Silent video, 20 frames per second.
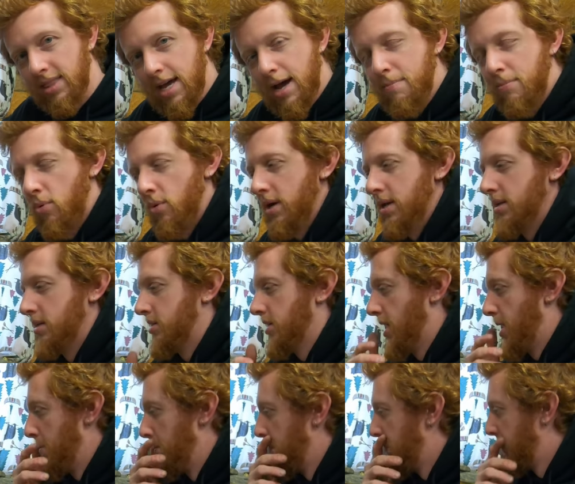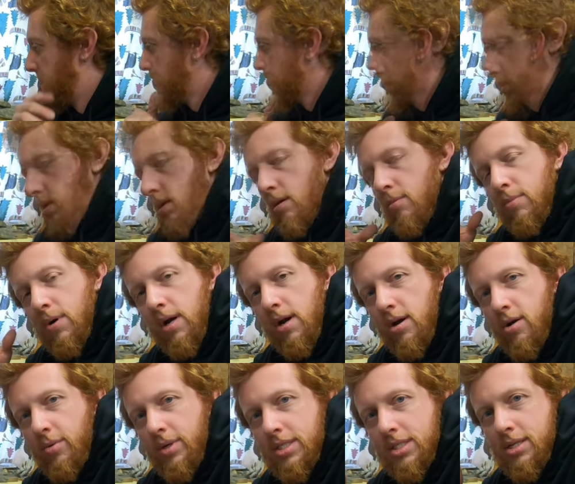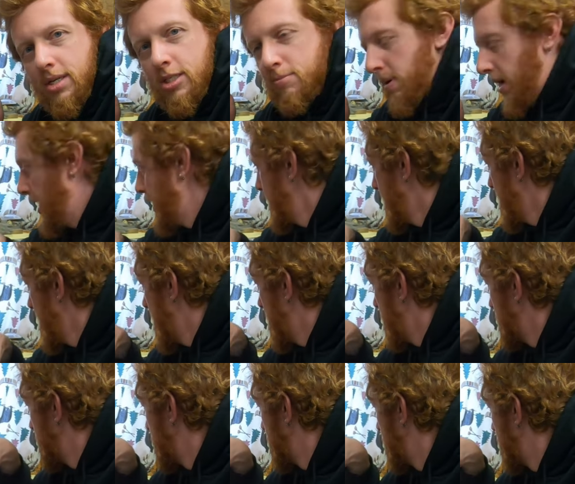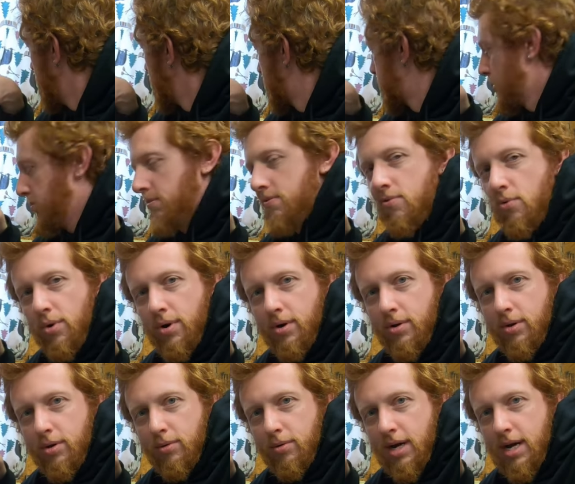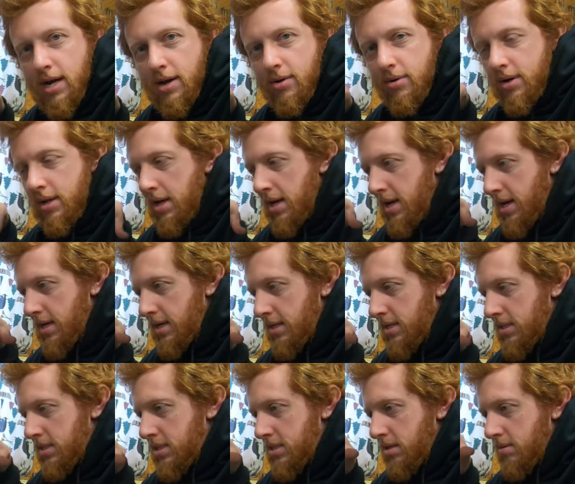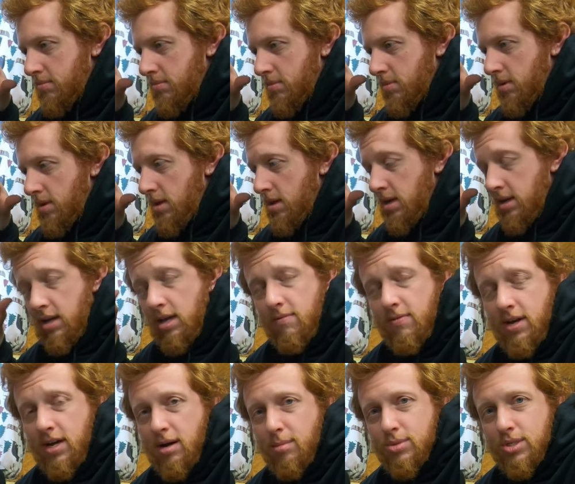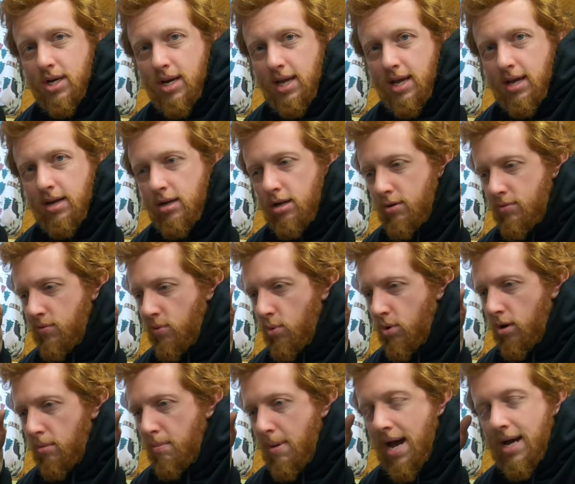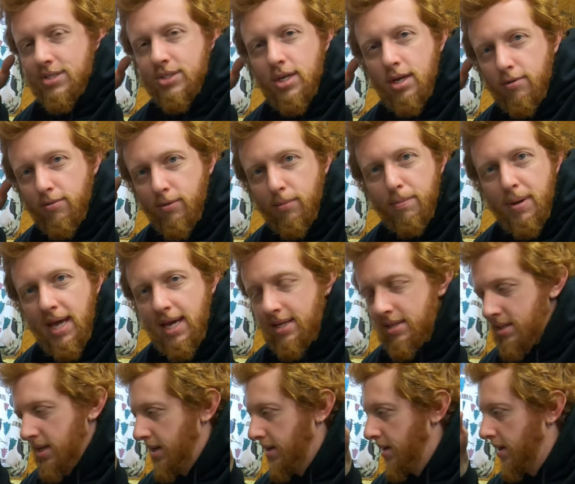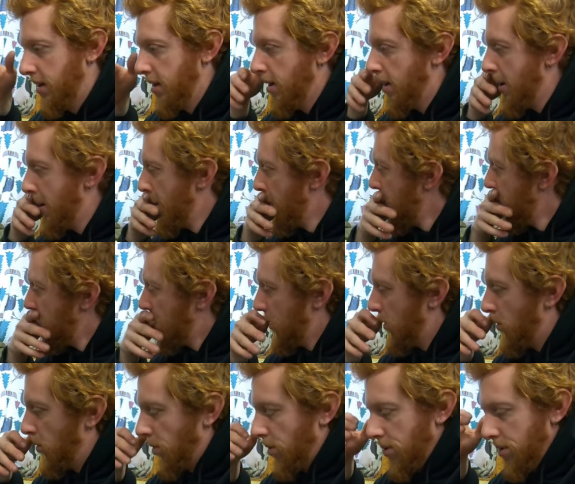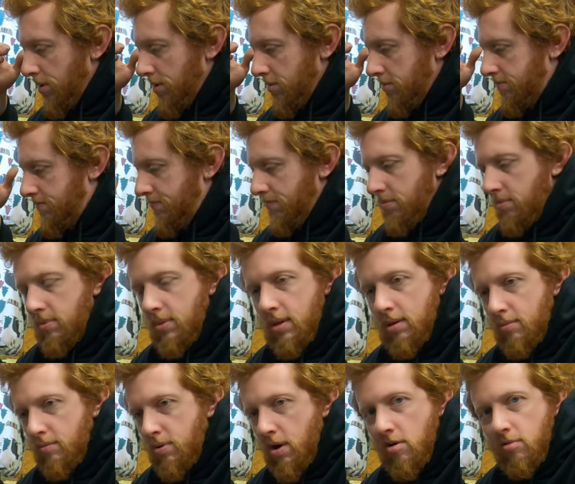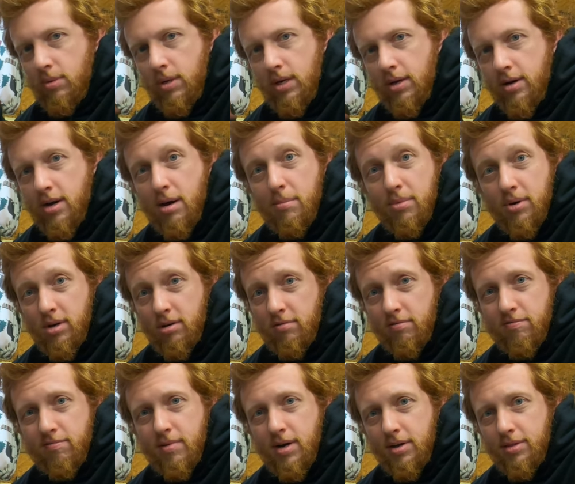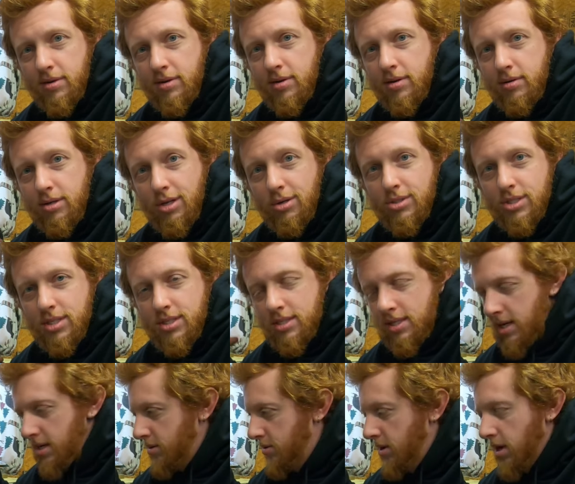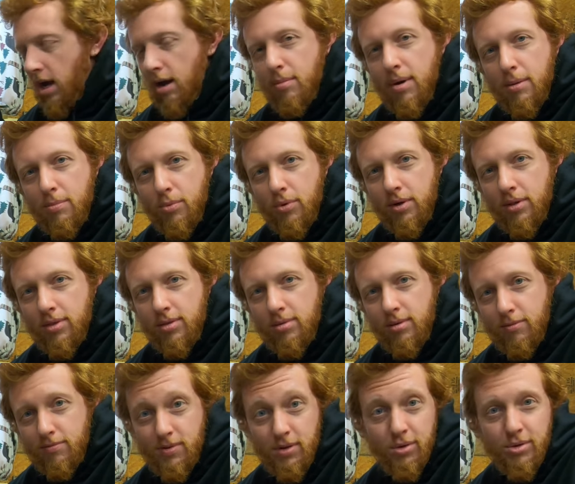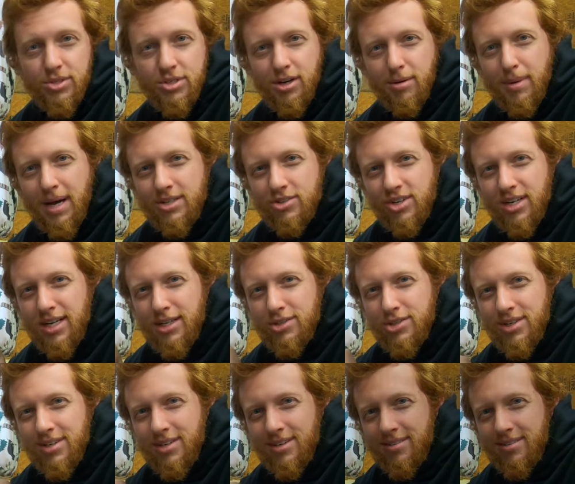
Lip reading: at that point in time. But it always does pay to have some foil around, as it even comes in handy for masking for painting or probably a number of other uses that you can come up with if you use your imagination.